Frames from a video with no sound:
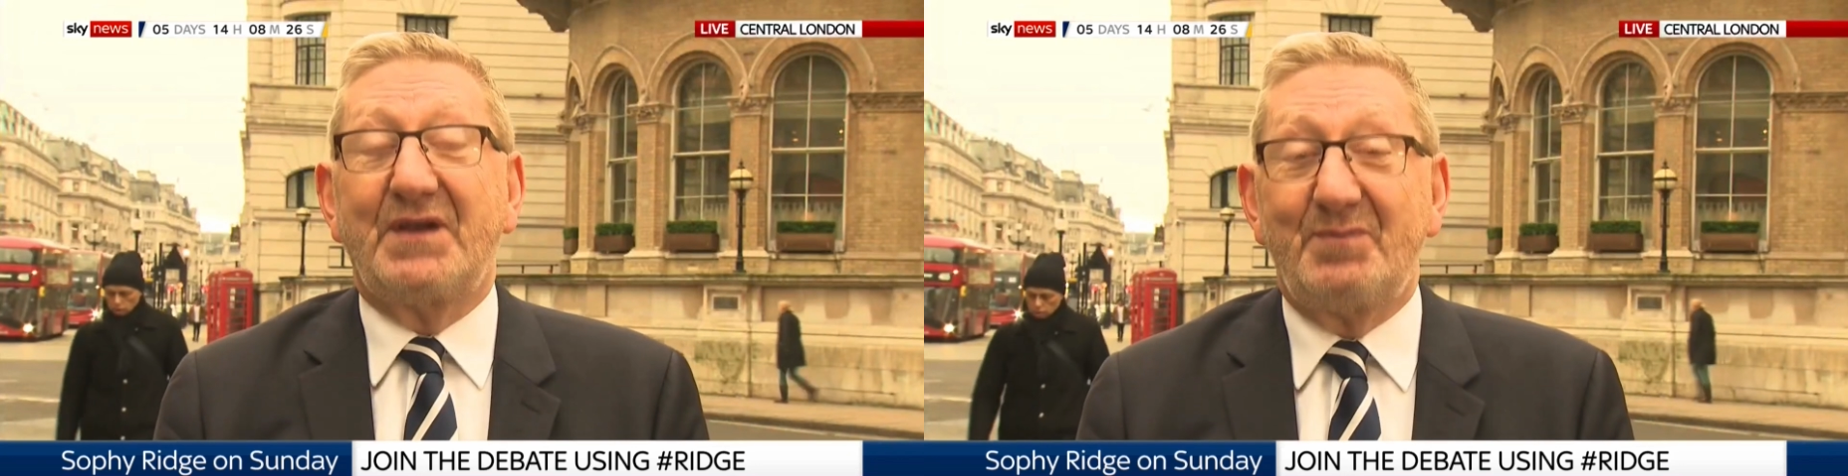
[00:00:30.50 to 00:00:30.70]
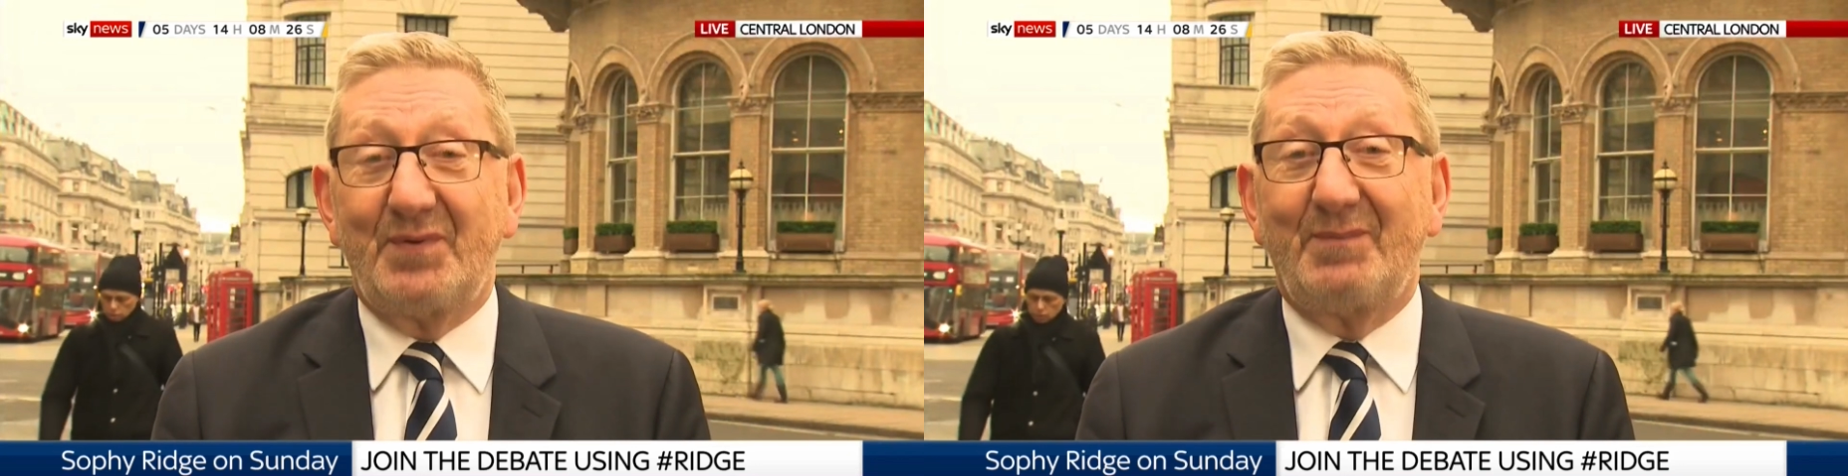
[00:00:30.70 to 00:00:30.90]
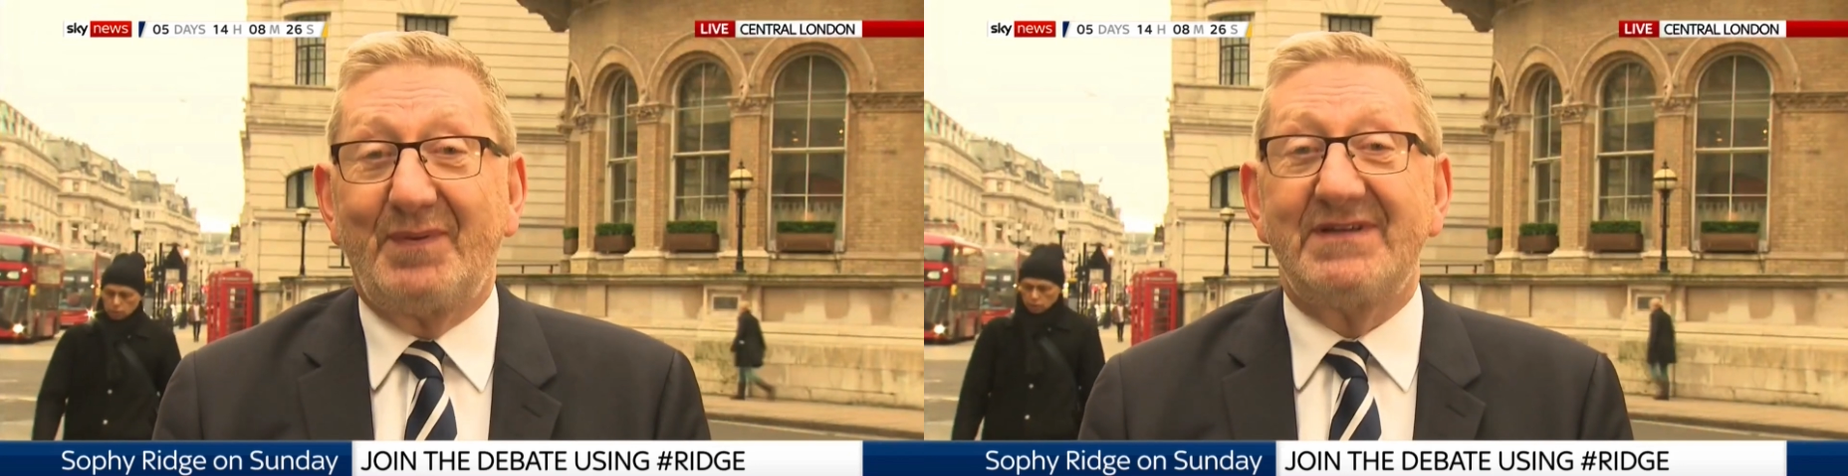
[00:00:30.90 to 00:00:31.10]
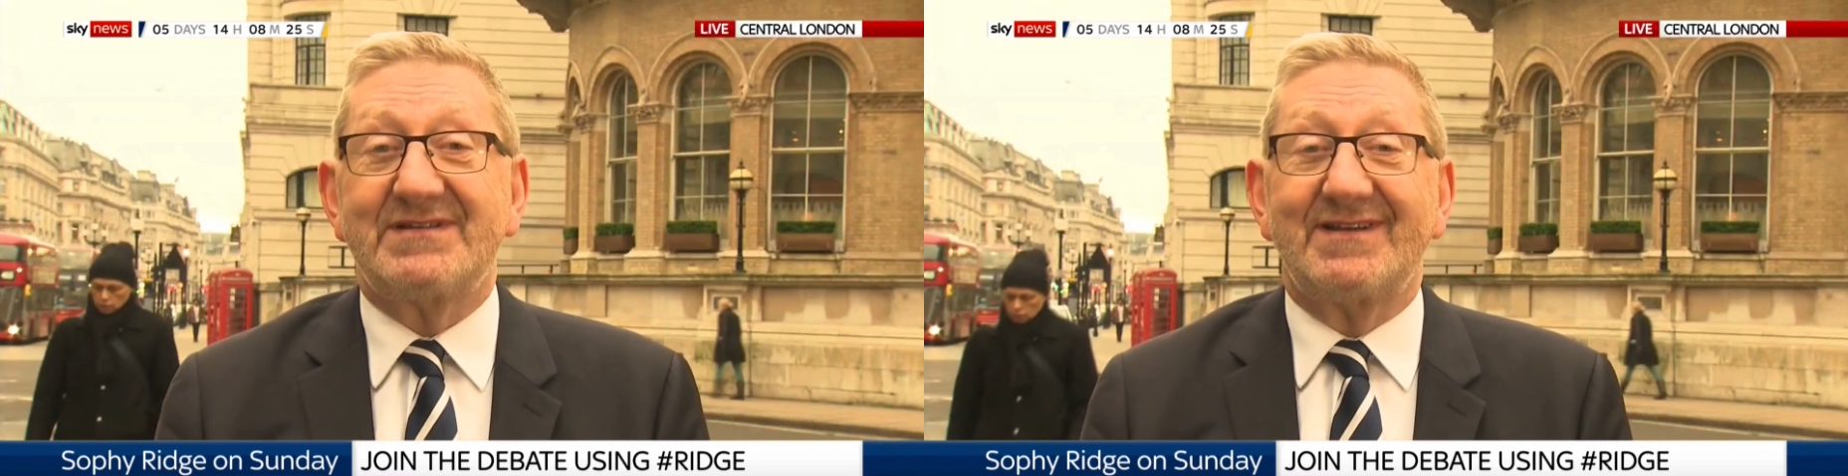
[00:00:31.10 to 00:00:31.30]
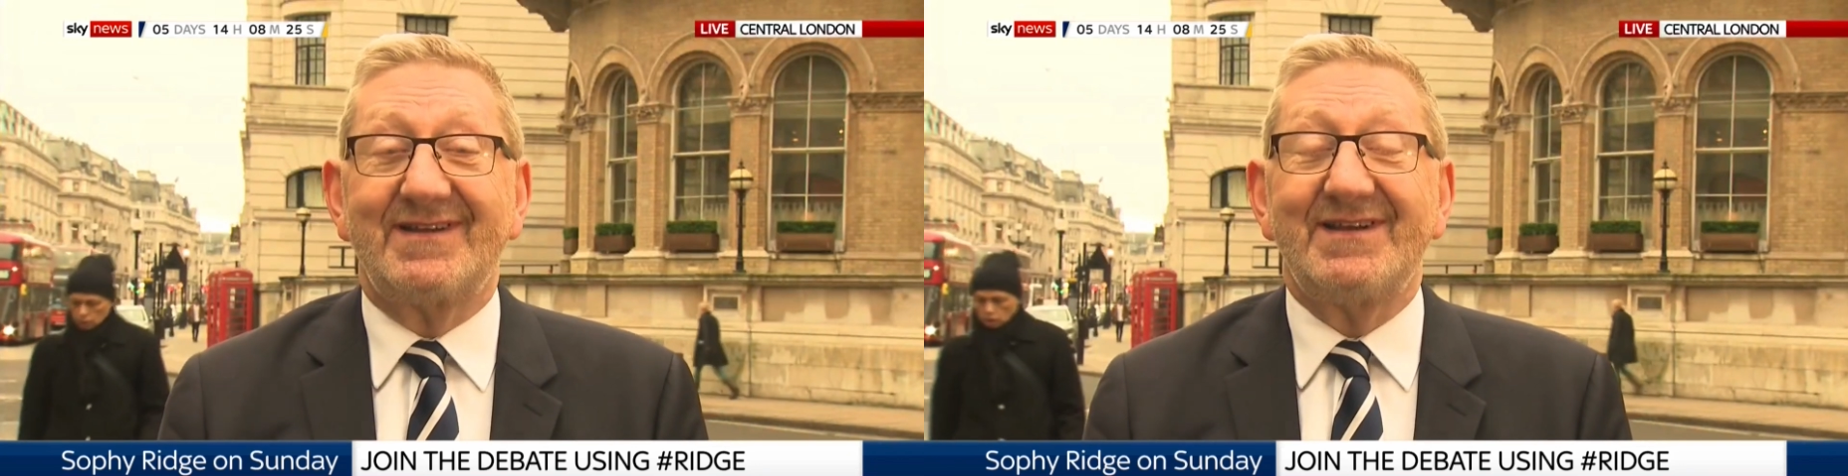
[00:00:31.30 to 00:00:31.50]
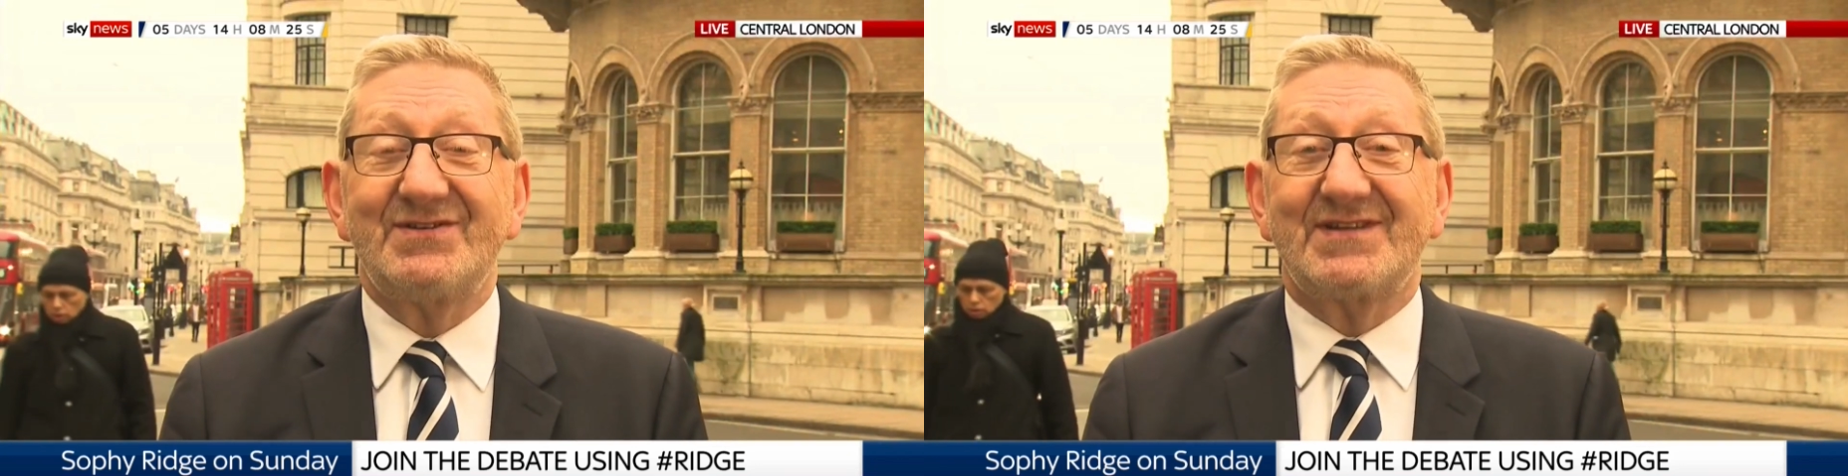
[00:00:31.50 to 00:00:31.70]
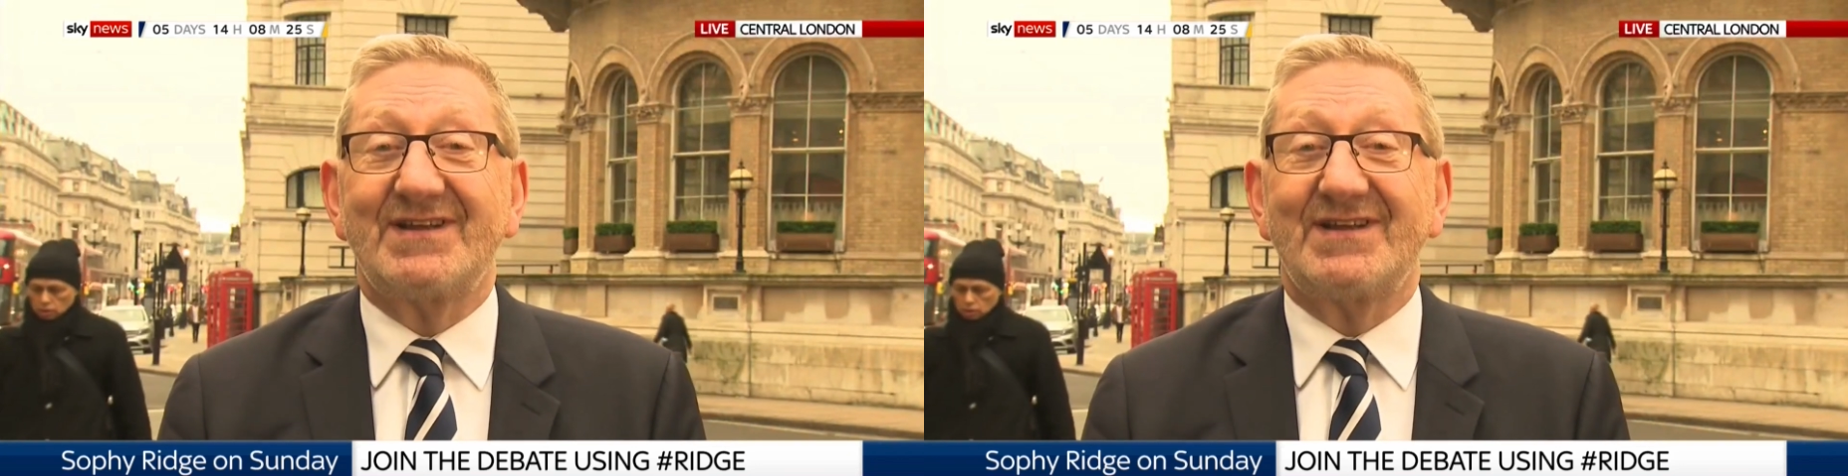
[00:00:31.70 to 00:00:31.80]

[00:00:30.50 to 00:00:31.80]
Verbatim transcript: to keep repeating this,